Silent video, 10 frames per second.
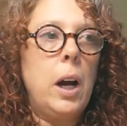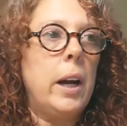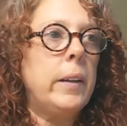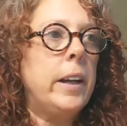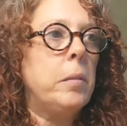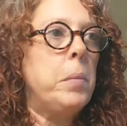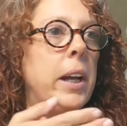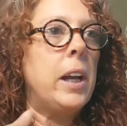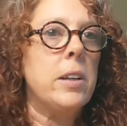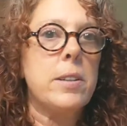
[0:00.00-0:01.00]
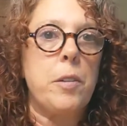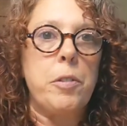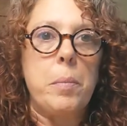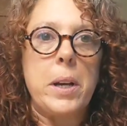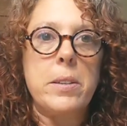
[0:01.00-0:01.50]
I like making stuff
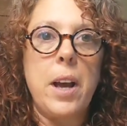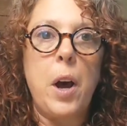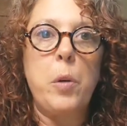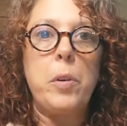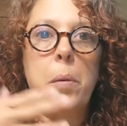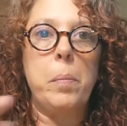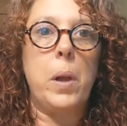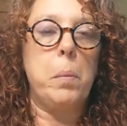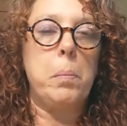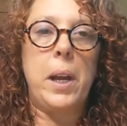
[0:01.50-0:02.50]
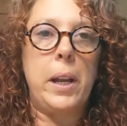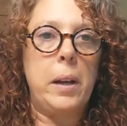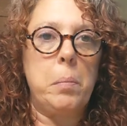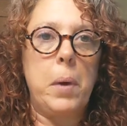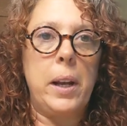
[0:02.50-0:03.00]
for myself. I've
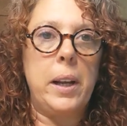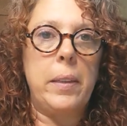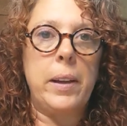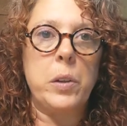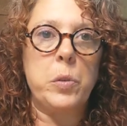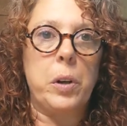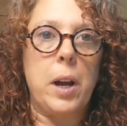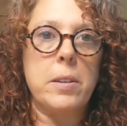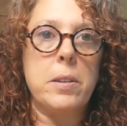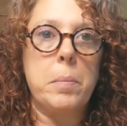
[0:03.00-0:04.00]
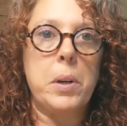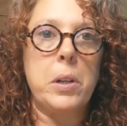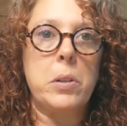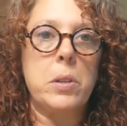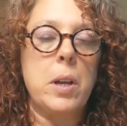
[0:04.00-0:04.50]
made many things for
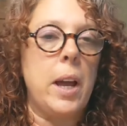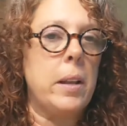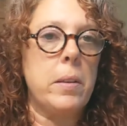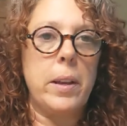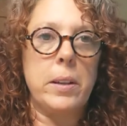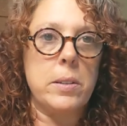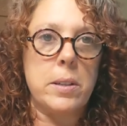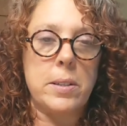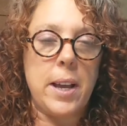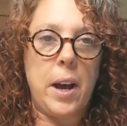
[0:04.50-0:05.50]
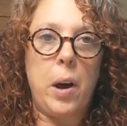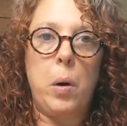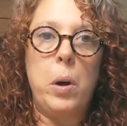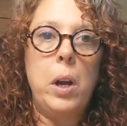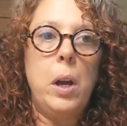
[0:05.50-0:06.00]
customers and things to
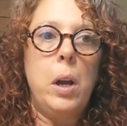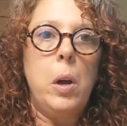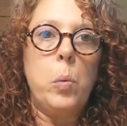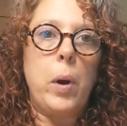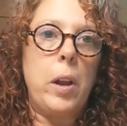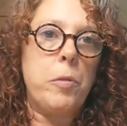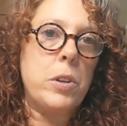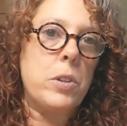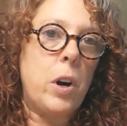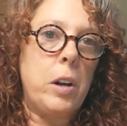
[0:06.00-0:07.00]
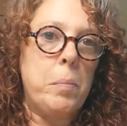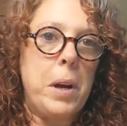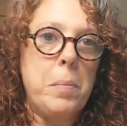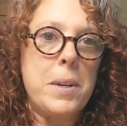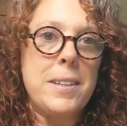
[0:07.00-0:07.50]
sell. When I first started
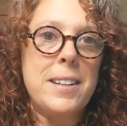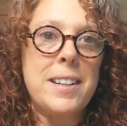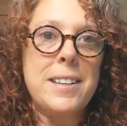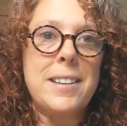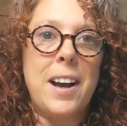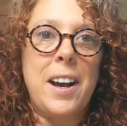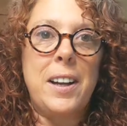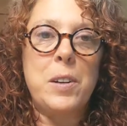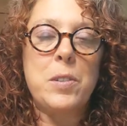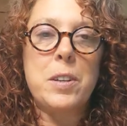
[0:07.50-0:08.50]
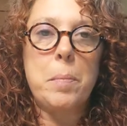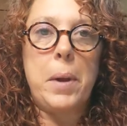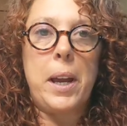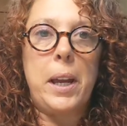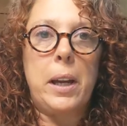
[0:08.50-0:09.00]
my business, I used to
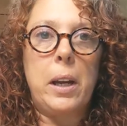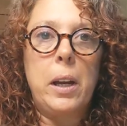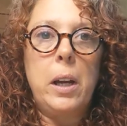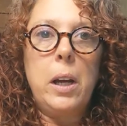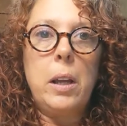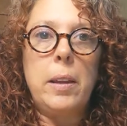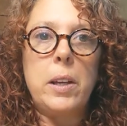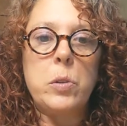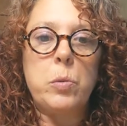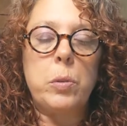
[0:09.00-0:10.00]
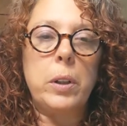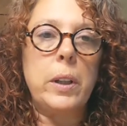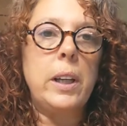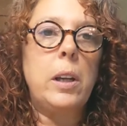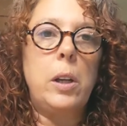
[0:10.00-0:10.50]
make these
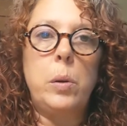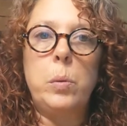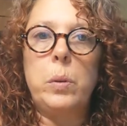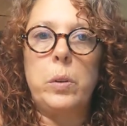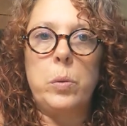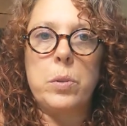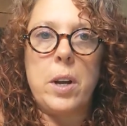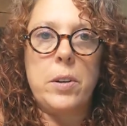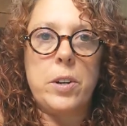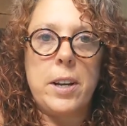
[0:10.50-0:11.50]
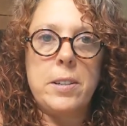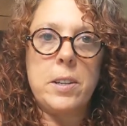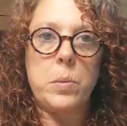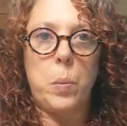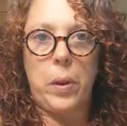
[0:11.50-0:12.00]
really cute little
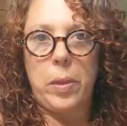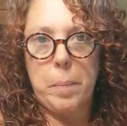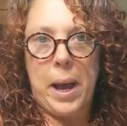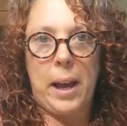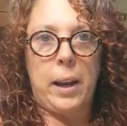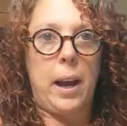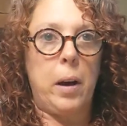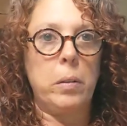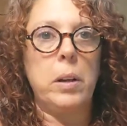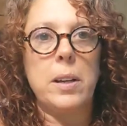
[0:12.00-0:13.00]
sundresses with the back out.